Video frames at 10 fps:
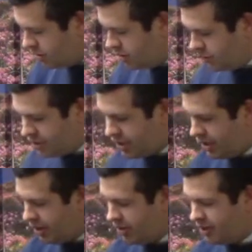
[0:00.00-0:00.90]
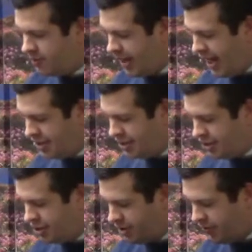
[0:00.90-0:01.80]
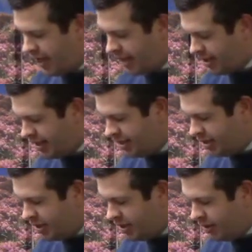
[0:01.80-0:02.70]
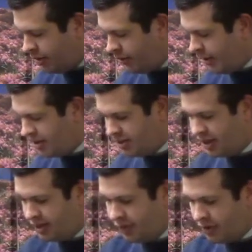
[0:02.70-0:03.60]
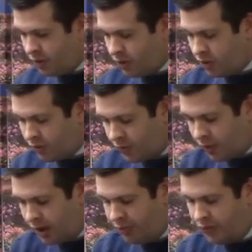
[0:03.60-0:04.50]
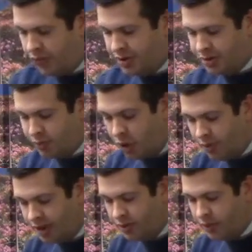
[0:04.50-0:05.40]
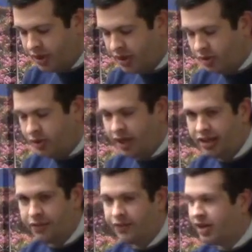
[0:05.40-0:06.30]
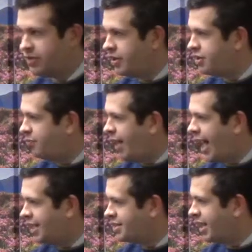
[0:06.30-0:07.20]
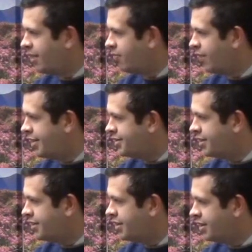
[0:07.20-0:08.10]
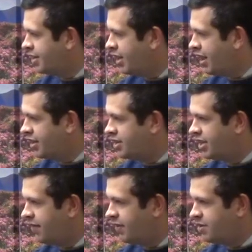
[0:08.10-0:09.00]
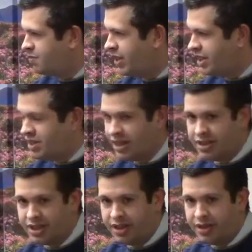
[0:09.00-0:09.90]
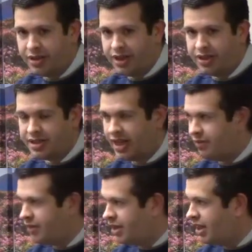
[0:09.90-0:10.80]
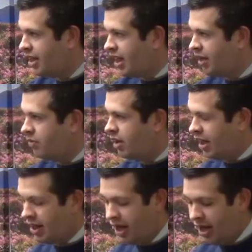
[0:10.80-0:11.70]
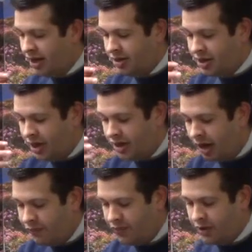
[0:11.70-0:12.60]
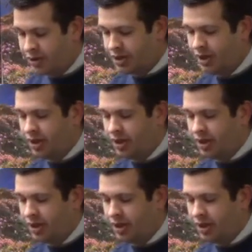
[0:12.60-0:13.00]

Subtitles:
So we see here in this passage the fact that even though we're overwhelmed for the moment, we need to look at the victories of past and present to give us peace and security and safety and comfort